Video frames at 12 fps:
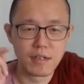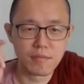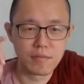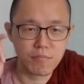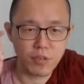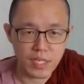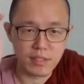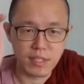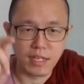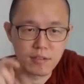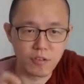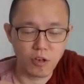press
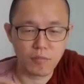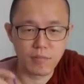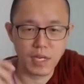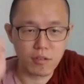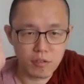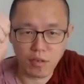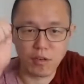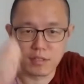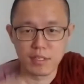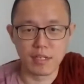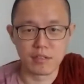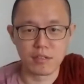their doorbell, knock on
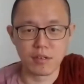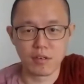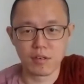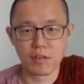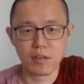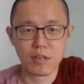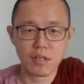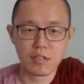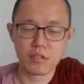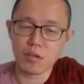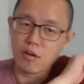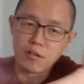their door,
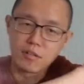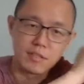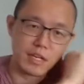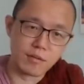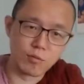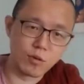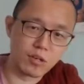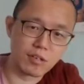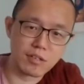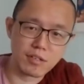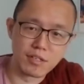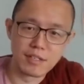knock on their
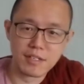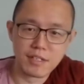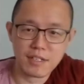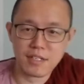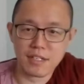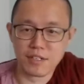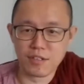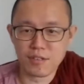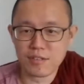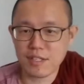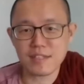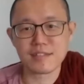wall,
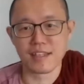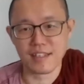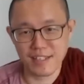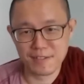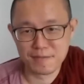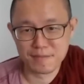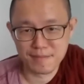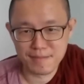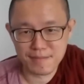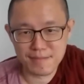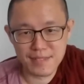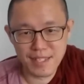things like that.
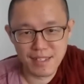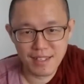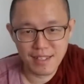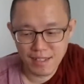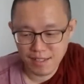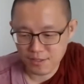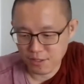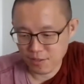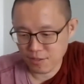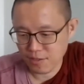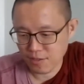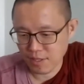
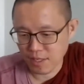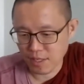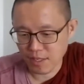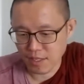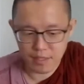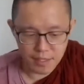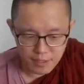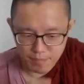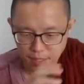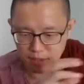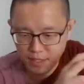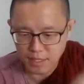So in this
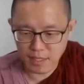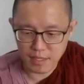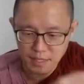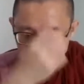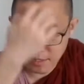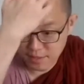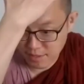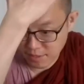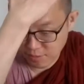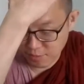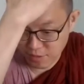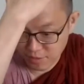particular case,
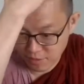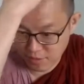it was